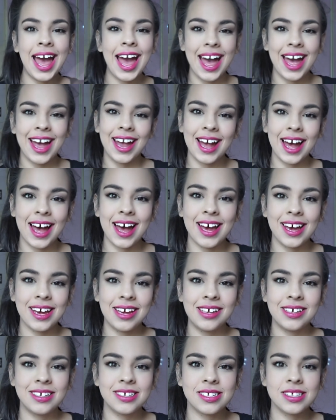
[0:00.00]
Hey
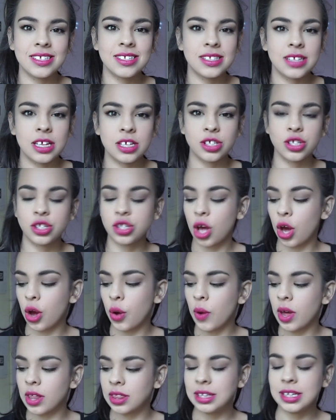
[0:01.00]
guys,
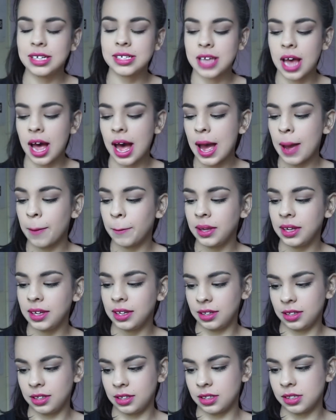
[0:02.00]
so the time
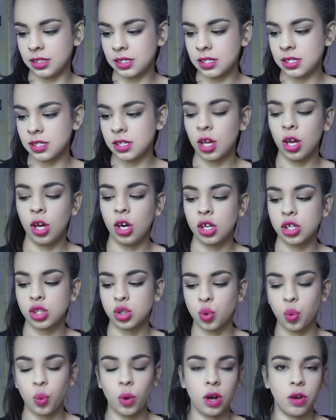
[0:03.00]
is
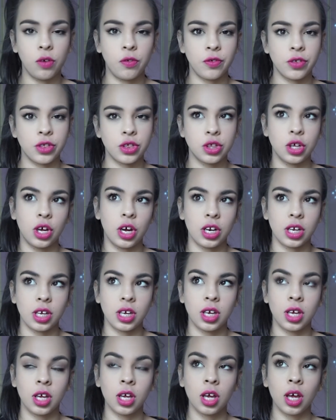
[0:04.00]

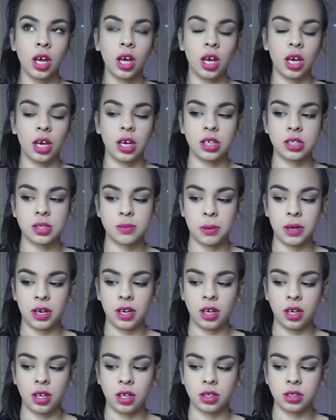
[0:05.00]
12:30. It's
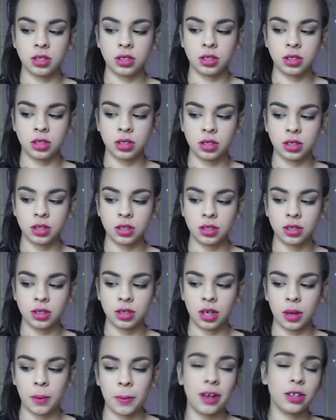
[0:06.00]
been
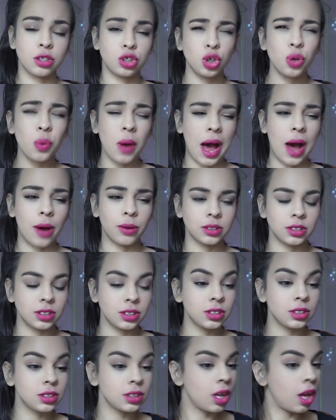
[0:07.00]
about 2
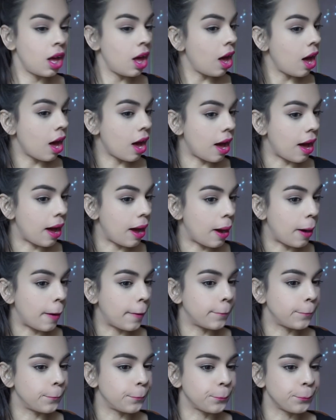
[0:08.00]
hours,
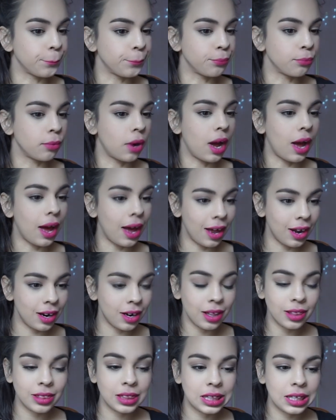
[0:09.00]
and
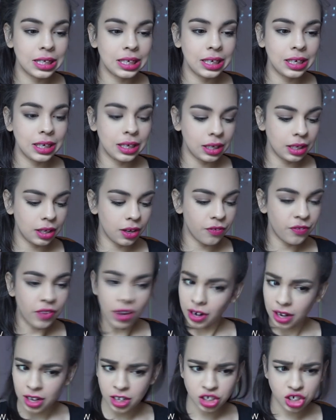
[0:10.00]
the
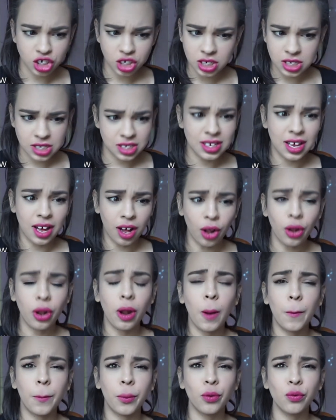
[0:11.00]
foundation is held
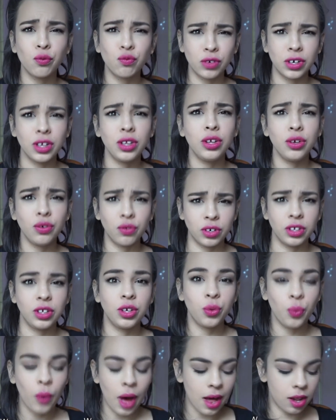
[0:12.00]
up
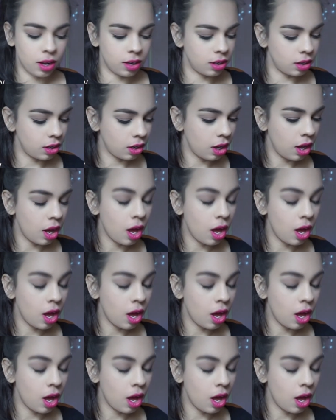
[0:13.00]
really well.